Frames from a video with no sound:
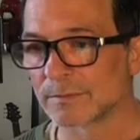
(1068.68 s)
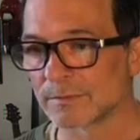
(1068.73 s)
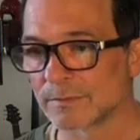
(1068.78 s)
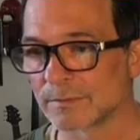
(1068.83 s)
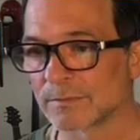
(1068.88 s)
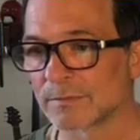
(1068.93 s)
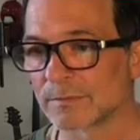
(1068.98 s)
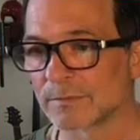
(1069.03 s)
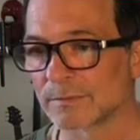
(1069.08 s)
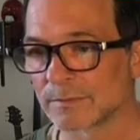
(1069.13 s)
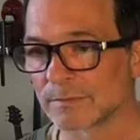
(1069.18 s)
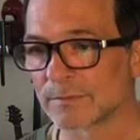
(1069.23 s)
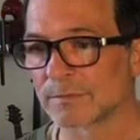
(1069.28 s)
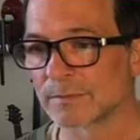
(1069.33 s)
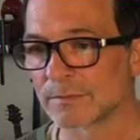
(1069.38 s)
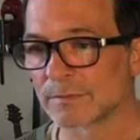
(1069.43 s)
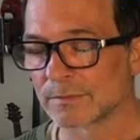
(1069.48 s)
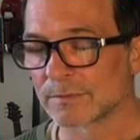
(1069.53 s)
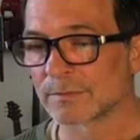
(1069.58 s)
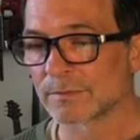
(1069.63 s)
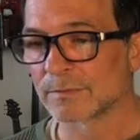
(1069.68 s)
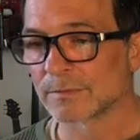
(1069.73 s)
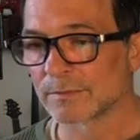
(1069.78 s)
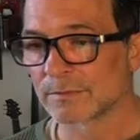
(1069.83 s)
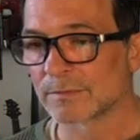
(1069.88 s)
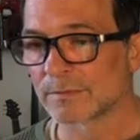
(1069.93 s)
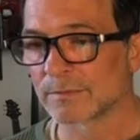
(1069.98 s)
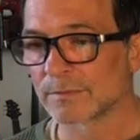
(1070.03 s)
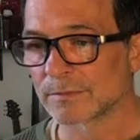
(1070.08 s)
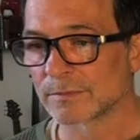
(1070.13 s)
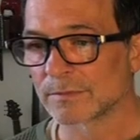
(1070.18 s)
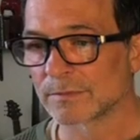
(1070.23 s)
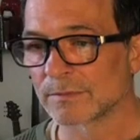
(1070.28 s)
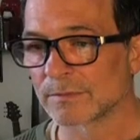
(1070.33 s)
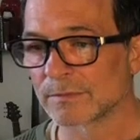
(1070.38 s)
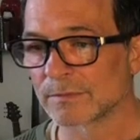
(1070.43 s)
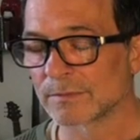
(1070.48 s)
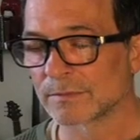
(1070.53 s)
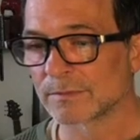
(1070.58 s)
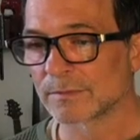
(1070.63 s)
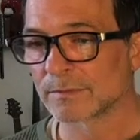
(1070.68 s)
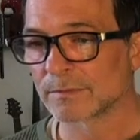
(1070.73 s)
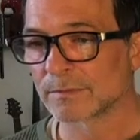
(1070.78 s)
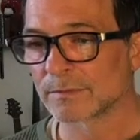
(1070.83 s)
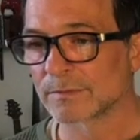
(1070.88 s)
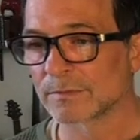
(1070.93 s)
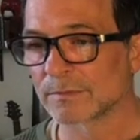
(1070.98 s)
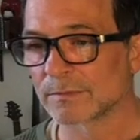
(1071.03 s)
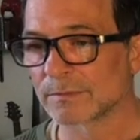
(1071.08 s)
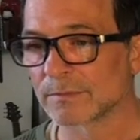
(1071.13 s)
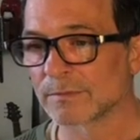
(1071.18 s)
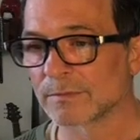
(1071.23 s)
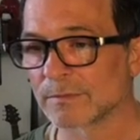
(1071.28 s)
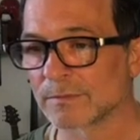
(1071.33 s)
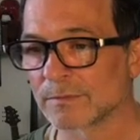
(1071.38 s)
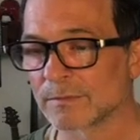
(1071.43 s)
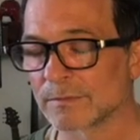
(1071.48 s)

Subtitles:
No words are spoken by the person on screen.